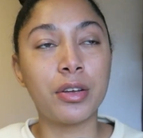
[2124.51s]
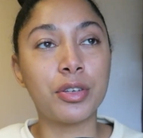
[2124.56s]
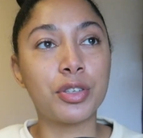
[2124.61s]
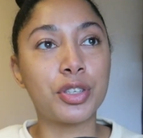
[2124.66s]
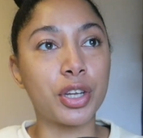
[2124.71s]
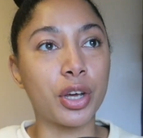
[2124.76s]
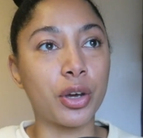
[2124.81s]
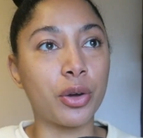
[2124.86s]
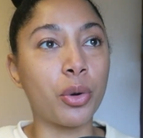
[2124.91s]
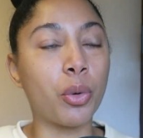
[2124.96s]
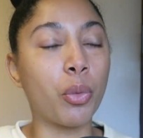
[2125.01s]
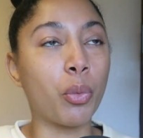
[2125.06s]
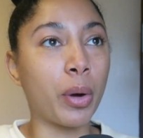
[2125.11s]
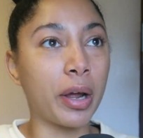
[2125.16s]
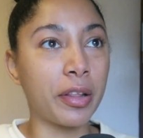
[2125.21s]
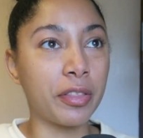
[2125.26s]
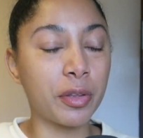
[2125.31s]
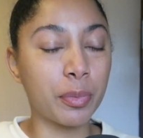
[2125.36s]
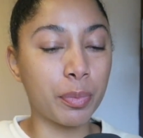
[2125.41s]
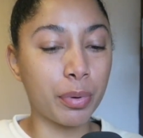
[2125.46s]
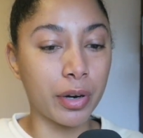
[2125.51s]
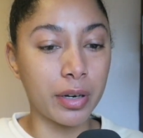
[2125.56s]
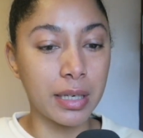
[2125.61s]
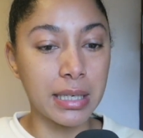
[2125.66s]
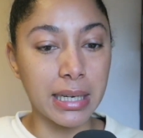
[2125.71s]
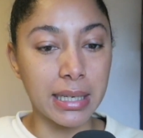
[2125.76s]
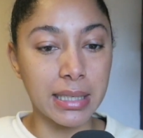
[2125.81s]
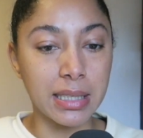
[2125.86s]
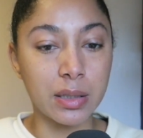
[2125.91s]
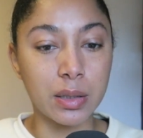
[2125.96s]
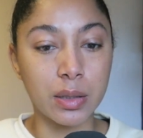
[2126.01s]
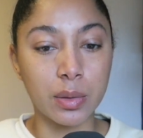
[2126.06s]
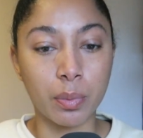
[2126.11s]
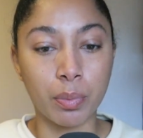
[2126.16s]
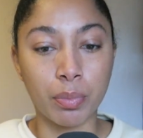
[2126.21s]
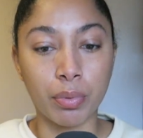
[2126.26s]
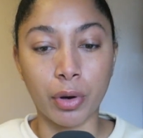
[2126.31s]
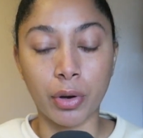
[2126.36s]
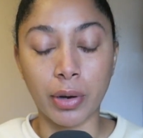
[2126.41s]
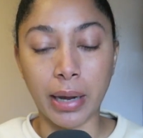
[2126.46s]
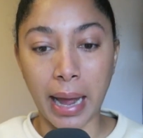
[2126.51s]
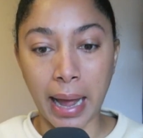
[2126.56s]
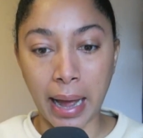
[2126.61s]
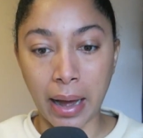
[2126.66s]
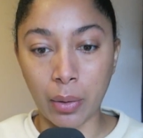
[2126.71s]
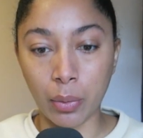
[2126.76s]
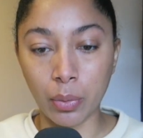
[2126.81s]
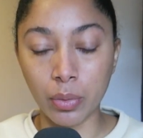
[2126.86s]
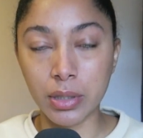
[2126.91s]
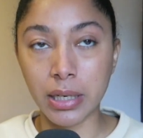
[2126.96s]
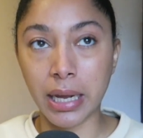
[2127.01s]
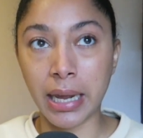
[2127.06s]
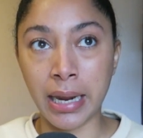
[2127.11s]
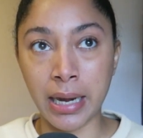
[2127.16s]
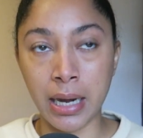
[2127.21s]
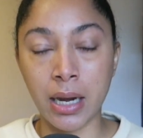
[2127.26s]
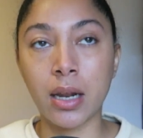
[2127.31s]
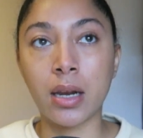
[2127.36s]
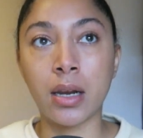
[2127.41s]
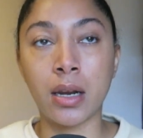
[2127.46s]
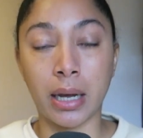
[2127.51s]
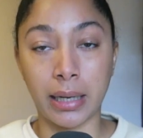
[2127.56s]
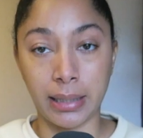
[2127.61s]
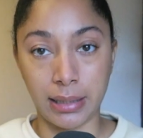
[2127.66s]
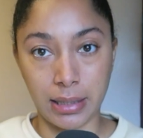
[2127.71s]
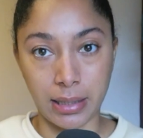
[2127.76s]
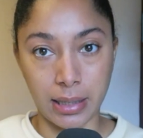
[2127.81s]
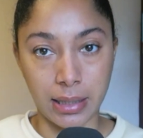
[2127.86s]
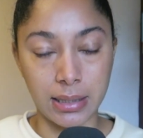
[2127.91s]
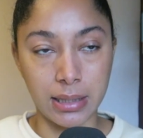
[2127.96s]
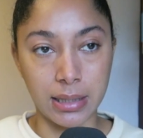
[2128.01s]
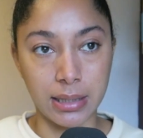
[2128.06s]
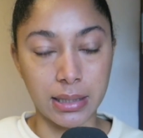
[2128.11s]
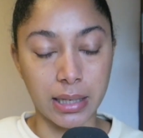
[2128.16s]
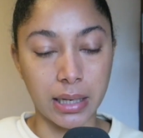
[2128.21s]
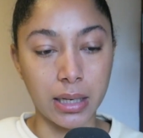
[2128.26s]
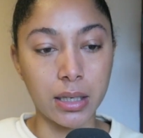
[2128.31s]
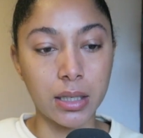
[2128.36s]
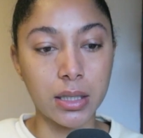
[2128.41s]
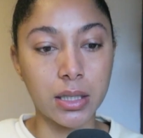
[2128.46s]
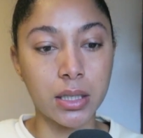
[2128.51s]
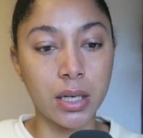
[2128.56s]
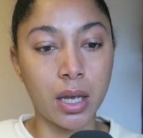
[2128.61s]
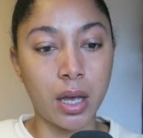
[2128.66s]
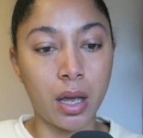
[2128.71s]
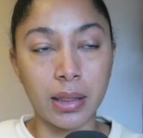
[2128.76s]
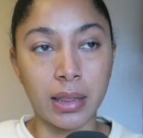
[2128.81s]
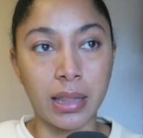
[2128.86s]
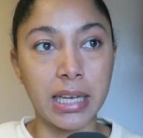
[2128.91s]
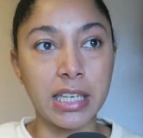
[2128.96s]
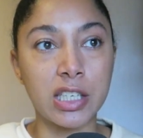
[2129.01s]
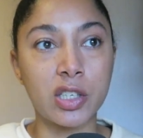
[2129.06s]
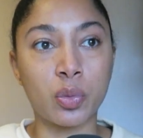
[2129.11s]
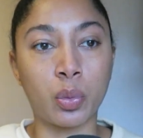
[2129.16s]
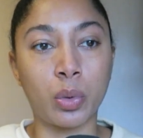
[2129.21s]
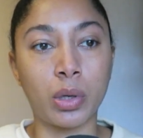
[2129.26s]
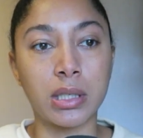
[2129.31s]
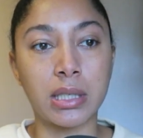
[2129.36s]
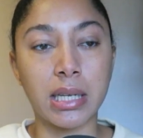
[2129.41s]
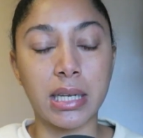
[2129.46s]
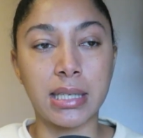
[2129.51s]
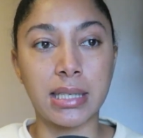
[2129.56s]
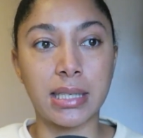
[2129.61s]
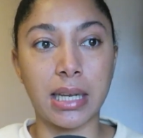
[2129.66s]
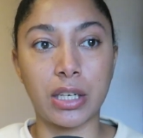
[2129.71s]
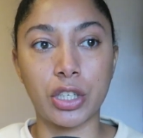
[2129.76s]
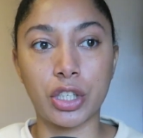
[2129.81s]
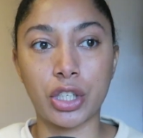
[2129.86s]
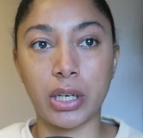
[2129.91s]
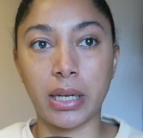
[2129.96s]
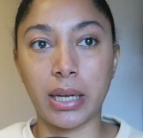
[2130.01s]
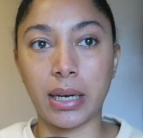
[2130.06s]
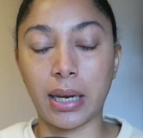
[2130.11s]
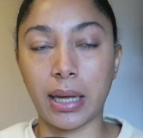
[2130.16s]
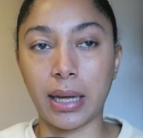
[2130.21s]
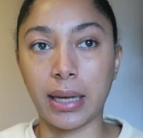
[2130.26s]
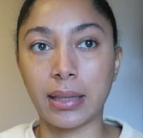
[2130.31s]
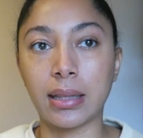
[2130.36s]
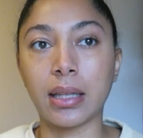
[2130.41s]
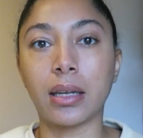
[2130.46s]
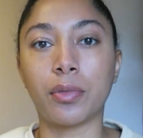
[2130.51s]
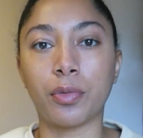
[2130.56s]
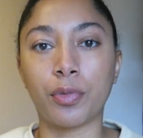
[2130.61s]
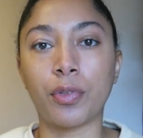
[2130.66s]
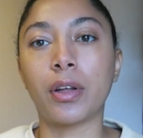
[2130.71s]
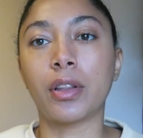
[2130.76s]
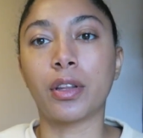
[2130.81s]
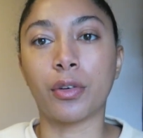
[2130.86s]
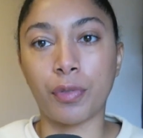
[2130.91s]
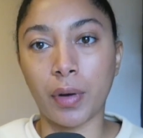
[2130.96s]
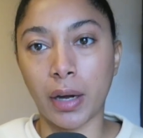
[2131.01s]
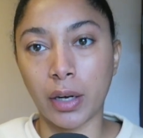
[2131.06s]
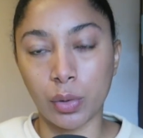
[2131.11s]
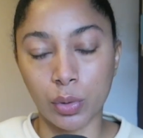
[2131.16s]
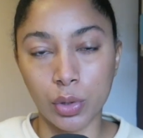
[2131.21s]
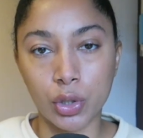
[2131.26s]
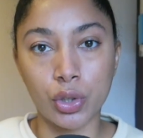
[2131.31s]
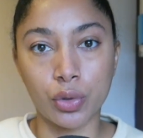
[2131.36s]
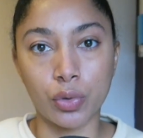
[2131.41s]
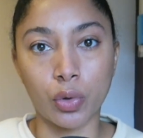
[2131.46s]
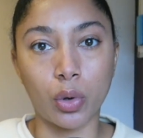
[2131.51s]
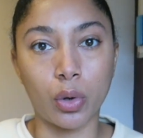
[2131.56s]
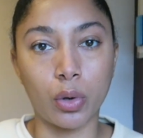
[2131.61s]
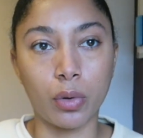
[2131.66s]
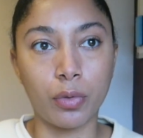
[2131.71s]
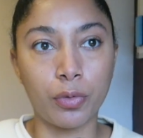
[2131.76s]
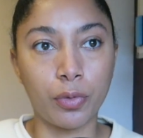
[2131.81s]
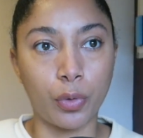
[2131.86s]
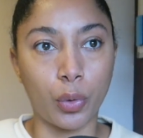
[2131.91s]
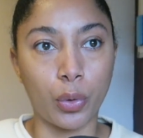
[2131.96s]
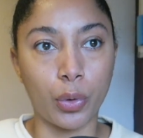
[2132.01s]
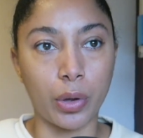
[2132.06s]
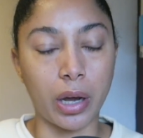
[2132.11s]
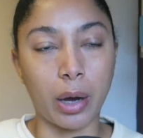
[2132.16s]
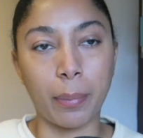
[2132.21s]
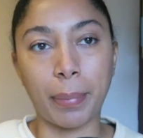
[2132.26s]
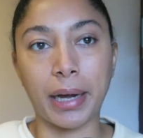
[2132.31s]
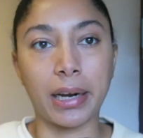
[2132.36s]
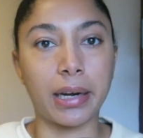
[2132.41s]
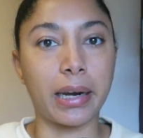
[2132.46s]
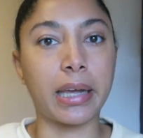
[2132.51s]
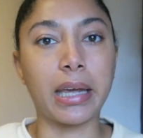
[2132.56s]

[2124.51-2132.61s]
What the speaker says: So when the protests broke out in 1986, this was essentially like the final straw for Hu Yaobang.